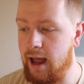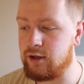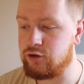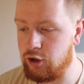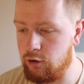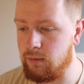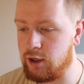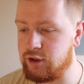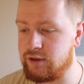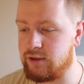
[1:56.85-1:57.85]
And so
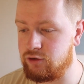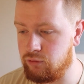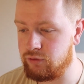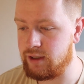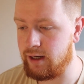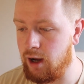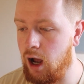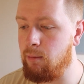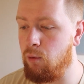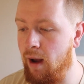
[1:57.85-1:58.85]
much as it's daunting,
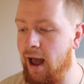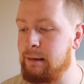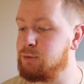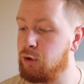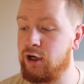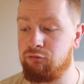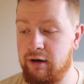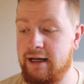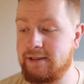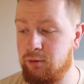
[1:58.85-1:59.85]
I'm aware I'm joining a
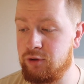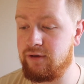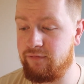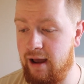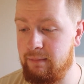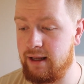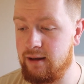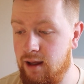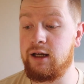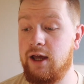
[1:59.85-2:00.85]
really supportive family.
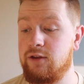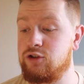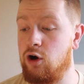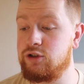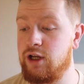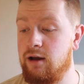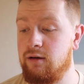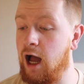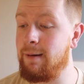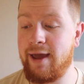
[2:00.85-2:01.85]
Unlike the Doctor,
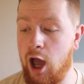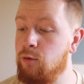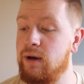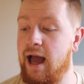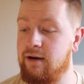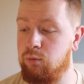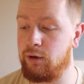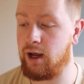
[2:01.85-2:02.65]
I may only have one